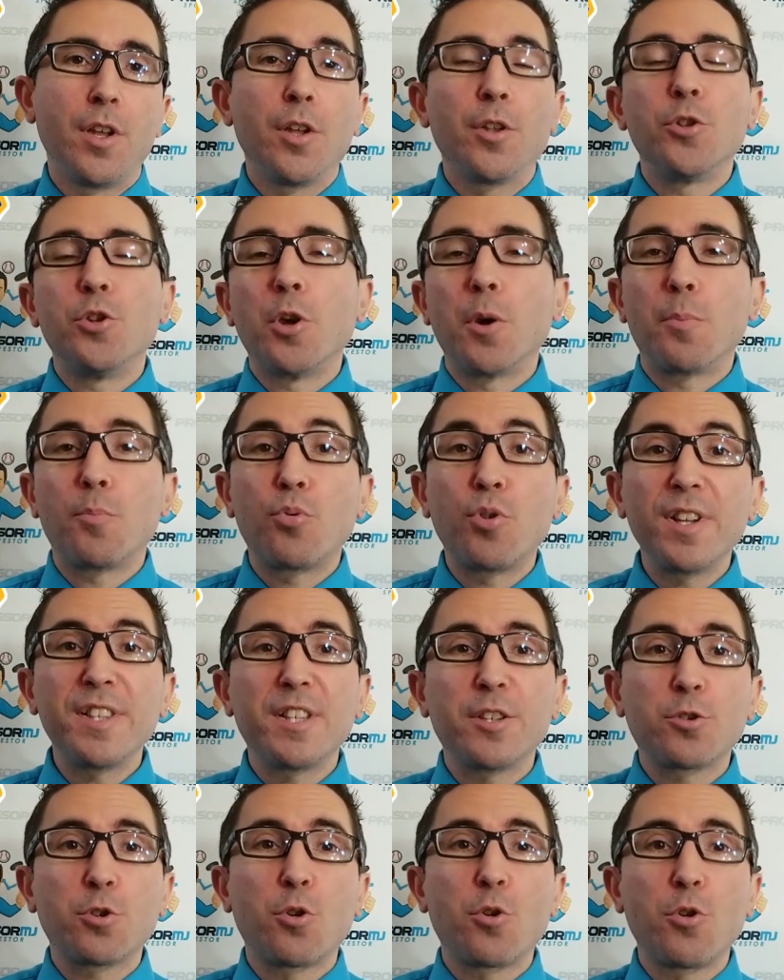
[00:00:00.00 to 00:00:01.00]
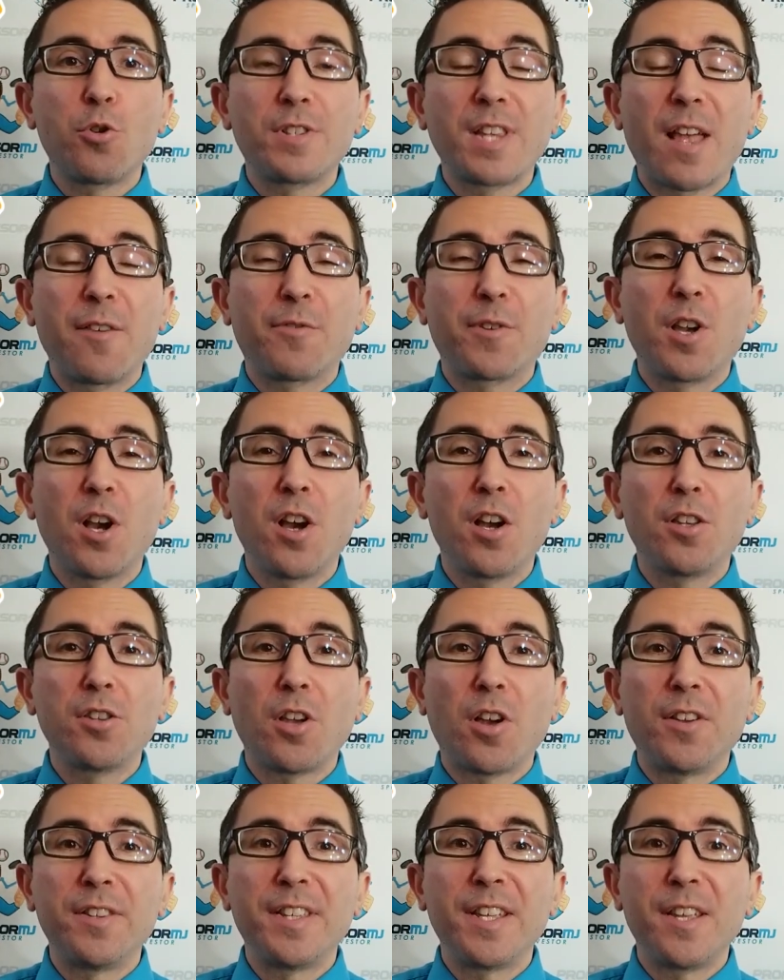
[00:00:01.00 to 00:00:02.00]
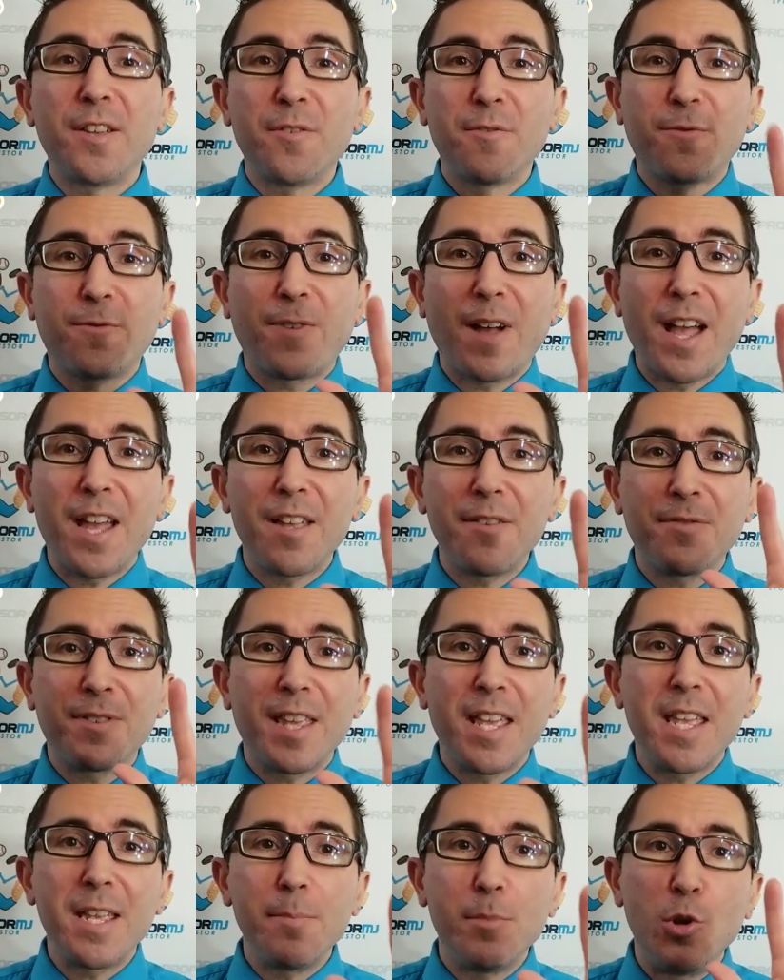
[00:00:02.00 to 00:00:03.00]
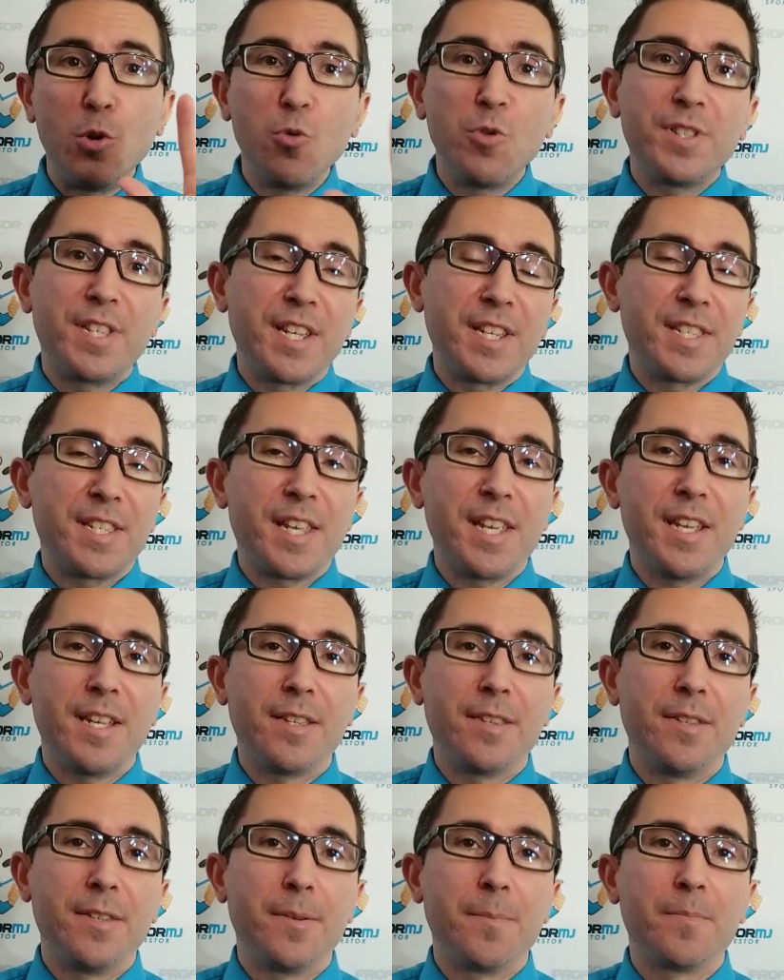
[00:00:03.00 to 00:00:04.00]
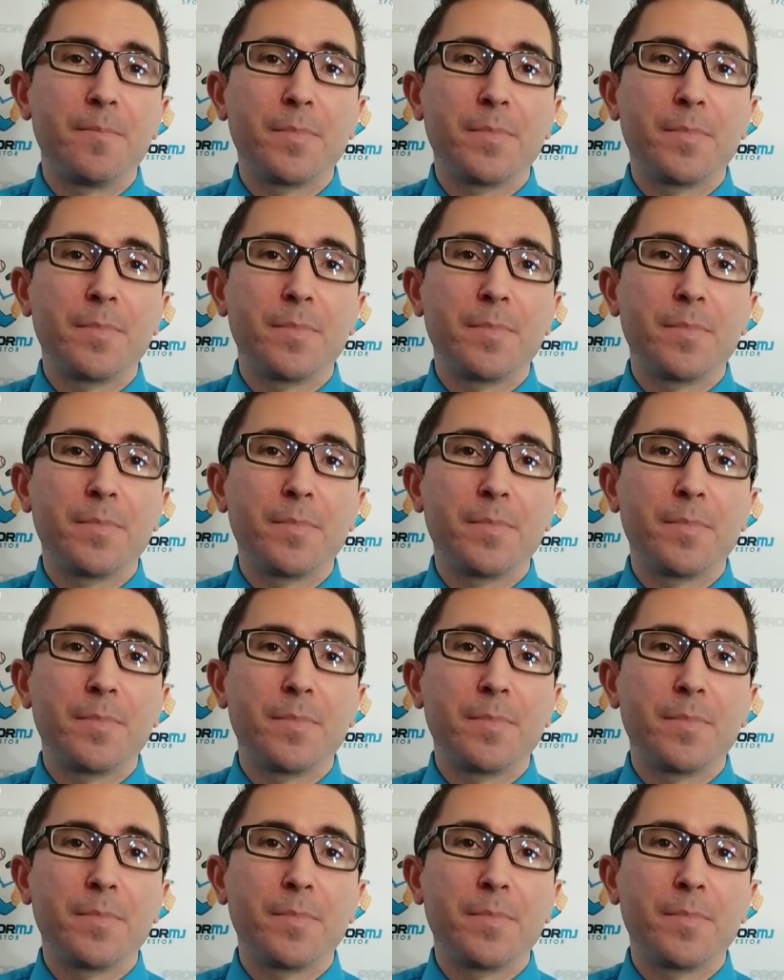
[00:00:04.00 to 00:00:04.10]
the Predators have gone on a 5-game losing skid.